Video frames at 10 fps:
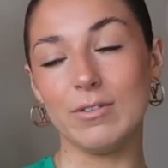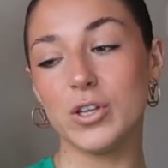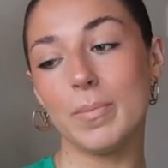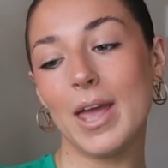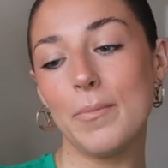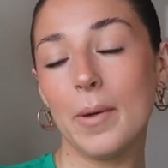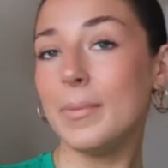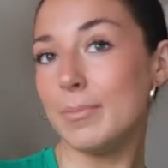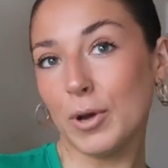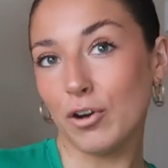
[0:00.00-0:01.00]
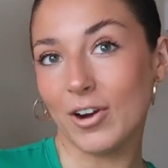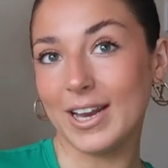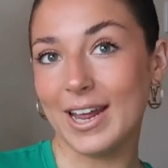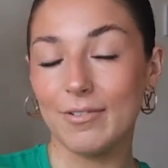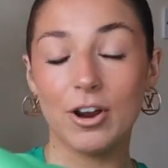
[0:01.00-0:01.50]
so maybe I'm in my
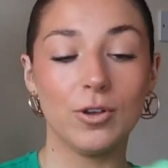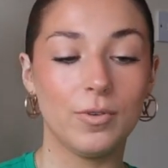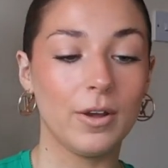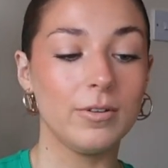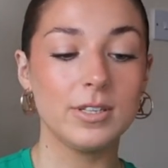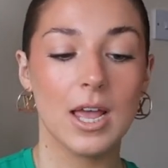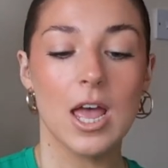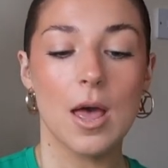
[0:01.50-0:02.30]
green era, who knows.